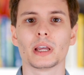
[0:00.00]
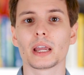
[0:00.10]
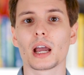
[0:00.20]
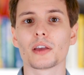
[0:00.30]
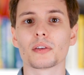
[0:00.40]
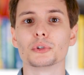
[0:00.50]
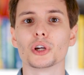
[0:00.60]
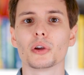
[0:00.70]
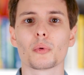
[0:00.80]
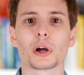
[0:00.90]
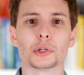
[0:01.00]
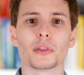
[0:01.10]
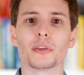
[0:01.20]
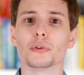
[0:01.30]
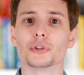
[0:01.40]
Hey guys, I'm Joe, you're
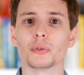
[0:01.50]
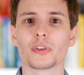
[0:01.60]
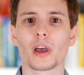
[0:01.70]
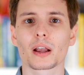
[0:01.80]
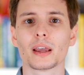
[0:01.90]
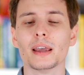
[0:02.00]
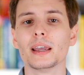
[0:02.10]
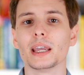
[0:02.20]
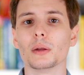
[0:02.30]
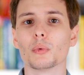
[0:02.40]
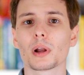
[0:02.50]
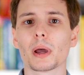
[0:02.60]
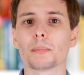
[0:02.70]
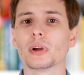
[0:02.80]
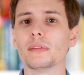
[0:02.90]
watching ThioJoeTech. In one of
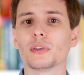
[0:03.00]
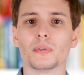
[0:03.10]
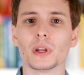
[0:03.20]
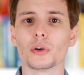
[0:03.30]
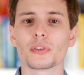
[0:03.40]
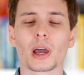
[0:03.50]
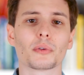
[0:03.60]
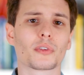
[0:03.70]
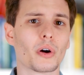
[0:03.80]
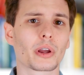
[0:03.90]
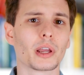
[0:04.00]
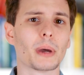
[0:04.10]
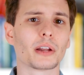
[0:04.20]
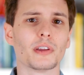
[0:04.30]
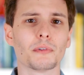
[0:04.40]
my previous videos, I was talking
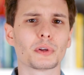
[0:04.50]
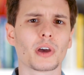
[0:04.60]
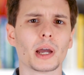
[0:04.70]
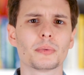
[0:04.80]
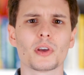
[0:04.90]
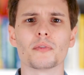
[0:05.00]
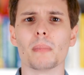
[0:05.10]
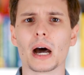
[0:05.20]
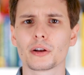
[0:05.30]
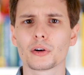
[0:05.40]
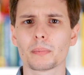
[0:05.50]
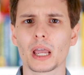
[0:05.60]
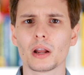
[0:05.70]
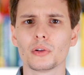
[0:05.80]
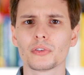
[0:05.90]
about different types of monitor
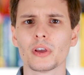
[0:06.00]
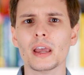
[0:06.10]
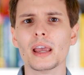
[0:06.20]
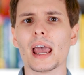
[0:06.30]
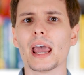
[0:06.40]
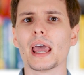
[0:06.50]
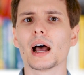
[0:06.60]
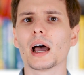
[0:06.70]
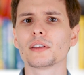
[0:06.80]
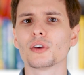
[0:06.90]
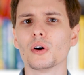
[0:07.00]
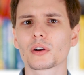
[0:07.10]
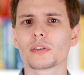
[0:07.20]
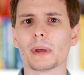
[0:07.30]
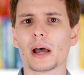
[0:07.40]
panels, and I
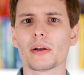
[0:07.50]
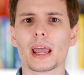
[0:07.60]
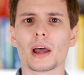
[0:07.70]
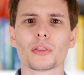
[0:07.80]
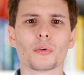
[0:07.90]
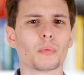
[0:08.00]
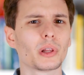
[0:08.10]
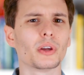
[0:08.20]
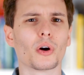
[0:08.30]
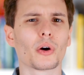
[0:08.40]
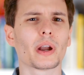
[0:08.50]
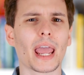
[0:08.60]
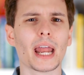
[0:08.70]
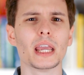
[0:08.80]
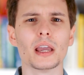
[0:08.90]
talked about how there really aren't
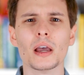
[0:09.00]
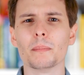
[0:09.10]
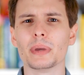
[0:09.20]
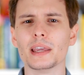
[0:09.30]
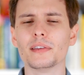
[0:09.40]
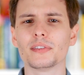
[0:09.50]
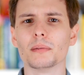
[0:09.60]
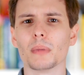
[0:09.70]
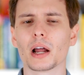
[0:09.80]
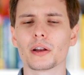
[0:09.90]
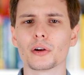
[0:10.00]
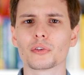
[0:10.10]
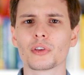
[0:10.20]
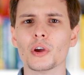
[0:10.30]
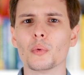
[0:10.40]
any PC
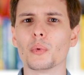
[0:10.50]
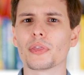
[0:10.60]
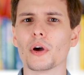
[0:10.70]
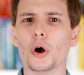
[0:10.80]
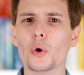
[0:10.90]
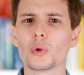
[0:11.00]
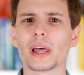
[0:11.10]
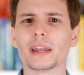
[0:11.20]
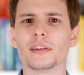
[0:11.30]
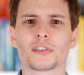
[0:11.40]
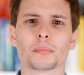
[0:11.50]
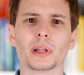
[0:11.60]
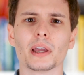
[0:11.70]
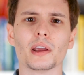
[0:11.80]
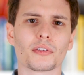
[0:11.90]
monitors with OLED
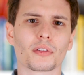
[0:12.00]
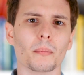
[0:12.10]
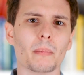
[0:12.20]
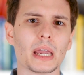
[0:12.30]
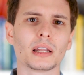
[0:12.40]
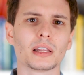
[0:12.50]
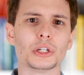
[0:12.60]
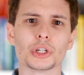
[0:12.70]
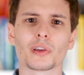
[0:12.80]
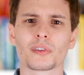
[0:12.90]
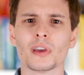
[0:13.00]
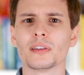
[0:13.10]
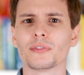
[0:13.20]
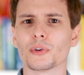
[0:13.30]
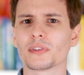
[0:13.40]
displays. They're mainly just
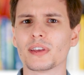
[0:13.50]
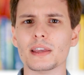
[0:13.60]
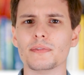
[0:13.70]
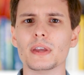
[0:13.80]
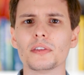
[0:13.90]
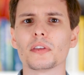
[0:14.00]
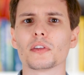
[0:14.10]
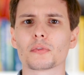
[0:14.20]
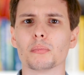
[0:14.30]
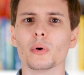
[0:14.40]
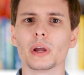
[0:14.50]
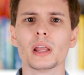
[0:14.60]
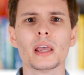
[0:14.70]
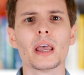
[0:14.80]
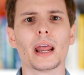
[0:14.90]
for TVs at this
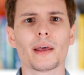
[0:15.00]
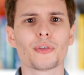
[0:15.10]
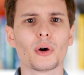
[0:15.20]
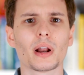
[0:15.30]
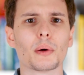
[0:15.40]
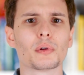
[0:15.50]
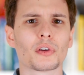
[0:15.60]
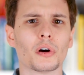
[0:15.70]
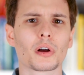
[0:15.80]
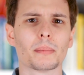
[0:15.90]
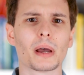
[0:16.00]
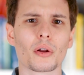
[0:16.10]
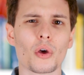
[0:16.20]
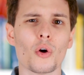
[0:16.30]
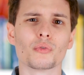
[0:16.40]
point, and I thought I would talk
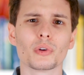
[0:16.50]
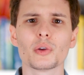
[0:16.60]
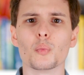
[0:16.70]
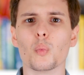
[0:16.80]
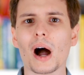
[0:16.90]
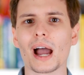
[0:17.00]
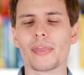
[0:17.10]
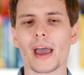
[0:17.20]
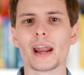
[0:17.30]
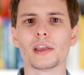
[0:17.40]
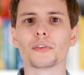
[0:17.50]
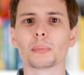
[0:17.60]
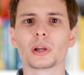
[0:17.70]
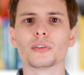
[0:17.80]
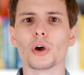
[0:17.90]
about really why that is,
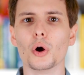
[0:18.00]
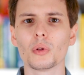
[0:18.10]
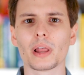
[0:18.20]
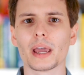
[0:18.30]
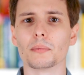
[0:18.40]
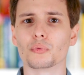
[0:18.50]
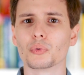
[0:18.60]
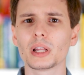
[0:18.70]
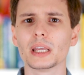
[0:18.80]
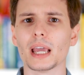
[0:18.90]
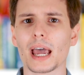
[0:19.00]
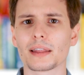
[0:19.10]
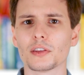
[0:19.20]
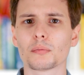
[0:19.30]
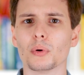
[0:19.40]
because OLED really
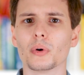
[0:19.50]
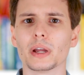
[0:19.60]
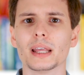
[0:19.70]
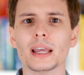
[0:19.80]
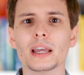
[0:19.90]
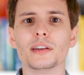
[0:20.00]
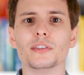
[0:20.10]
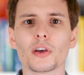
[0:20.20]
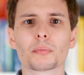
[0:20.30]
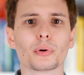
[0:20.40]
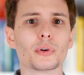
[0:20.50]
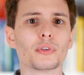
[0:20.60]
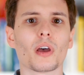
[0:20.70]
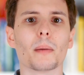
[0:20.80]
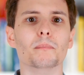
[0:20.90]
at this point does
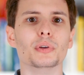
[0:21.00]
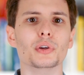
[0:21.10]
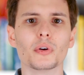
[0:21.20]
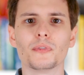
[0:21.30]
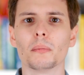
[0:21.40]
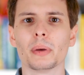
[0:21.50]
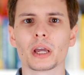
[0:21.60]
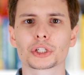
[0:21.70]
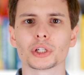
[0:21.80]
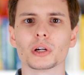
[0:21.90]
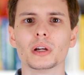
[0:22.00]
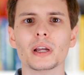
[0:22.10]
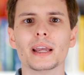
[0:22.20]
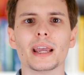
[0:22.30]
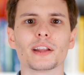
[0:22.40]
produce a beautiful picture.
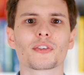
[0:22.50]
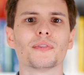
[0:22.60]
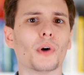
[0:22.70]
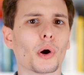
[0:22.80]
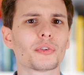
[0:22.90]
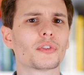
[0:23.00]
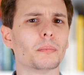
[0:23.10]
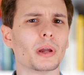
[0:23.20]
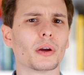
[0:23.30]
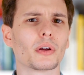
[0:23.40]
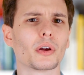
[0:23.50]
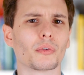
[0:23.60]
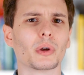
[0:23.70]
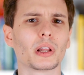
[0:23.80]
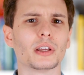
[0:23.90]
It's far superior
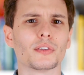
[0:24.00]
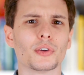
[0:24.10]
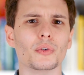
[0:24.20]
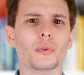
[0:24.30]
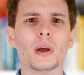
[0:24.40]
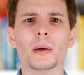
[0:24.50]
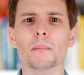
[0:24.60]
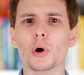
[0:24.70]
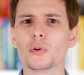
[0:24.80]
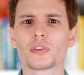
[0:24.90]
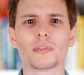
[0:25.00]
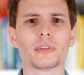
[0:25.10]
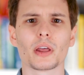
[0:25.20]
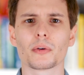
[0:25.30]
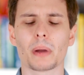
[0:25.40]
really to most of
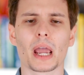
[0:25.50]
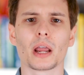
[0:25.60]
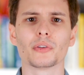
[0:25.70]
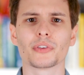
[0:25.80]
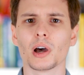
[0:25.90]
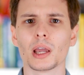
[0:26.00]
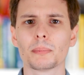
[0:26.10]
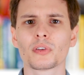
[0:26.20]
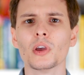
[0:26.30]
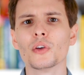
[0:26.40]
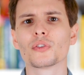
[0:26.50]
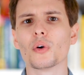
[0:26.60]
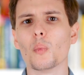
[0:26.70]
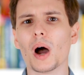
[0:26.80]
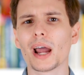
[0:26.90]
the other panel types,
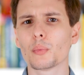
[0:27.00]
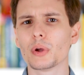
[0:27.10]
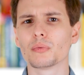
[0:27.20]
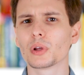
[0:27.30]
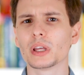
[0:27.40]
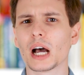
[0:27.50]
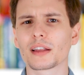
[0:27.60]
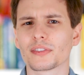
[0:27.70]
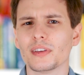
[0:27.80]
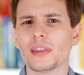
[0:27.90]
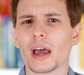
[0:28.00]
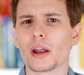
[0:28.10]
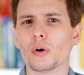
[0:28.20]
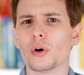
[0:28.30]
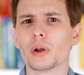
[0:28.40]
so why do we really not see
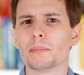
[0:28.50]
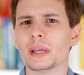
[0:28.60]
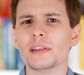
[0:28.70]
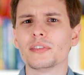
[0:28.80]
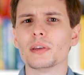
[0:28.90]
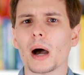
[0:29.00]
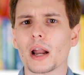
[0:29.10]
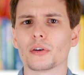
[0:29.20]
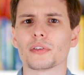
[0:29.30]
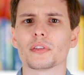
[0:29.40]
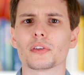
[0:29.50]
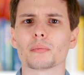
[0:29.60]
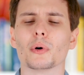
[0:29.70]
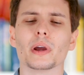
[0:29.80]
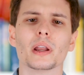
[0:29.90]
that on PC monitors at this
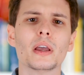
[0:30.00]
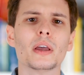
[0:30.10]
point?